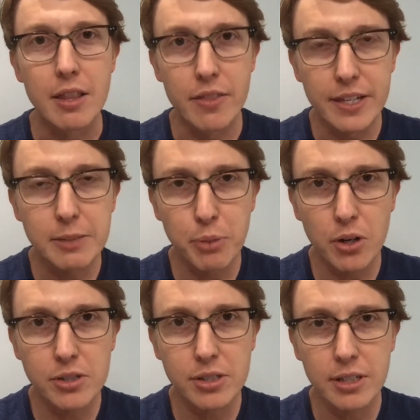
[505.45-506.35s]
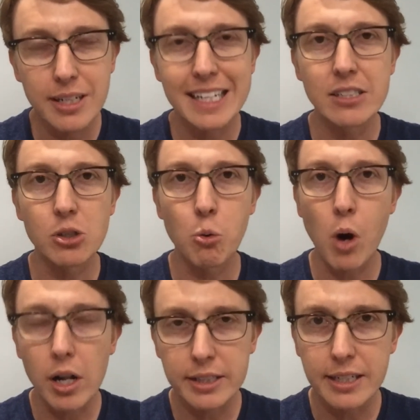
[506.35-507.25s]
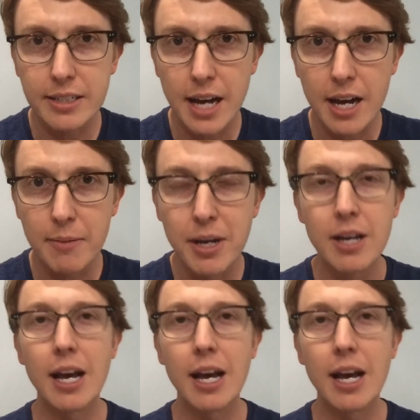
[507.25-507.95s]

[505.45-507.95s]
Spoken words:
This person is quality time.